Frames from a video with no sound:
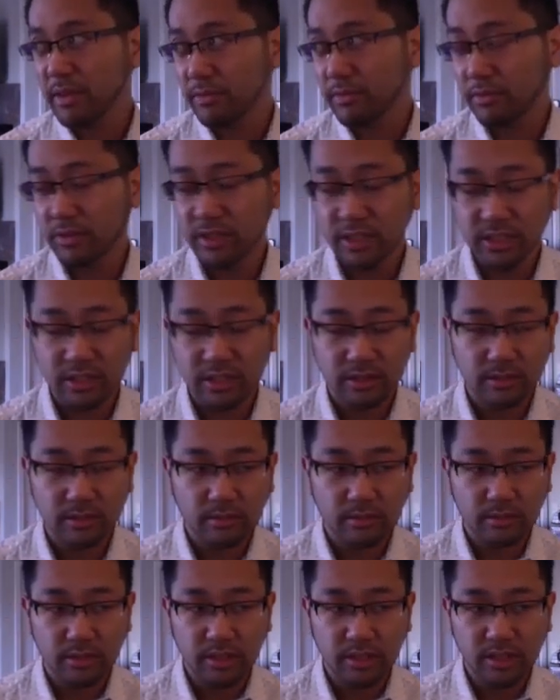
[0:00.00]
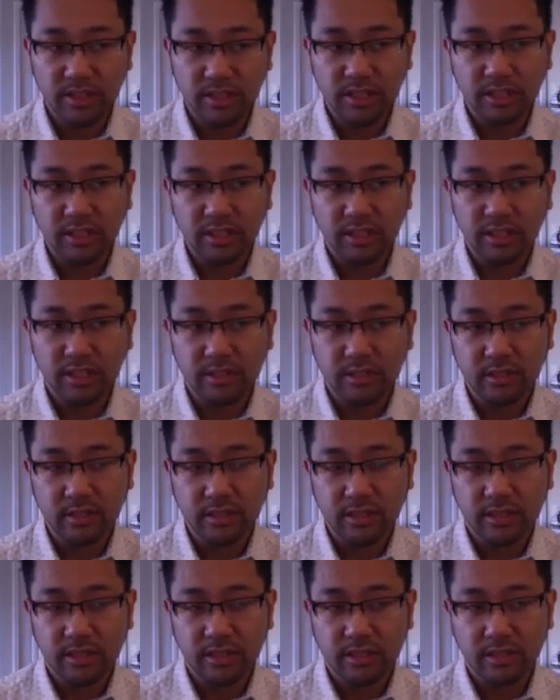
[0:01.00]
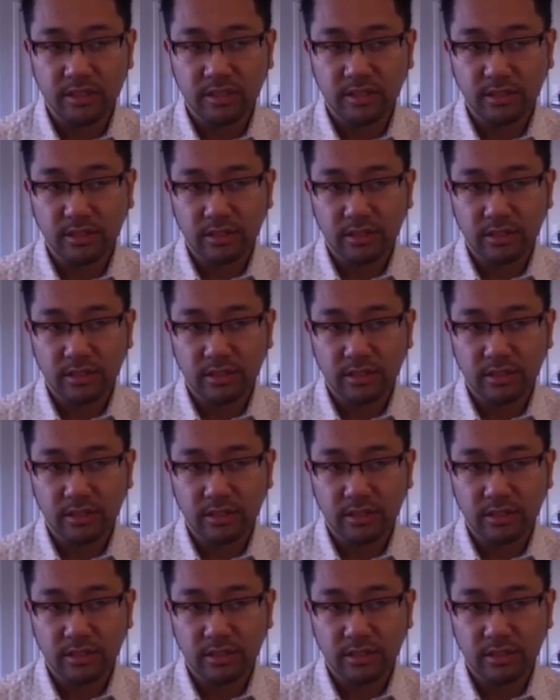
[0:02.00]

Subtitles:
for the students, this